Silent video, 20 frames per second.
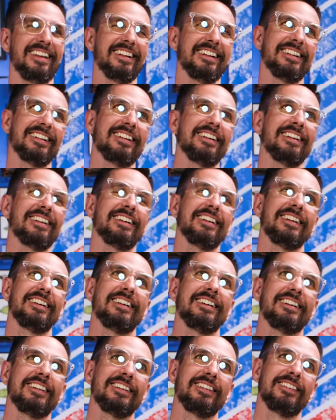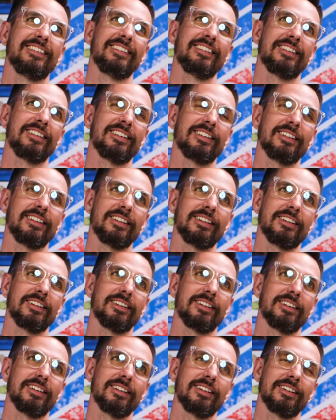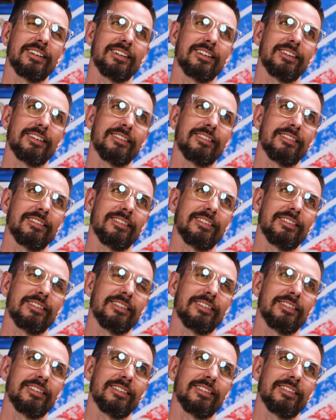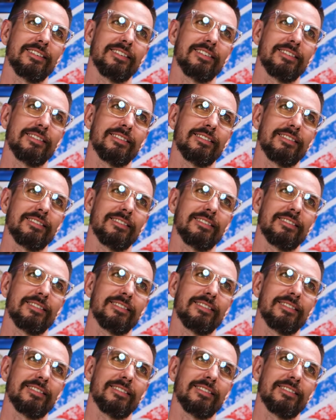(silent)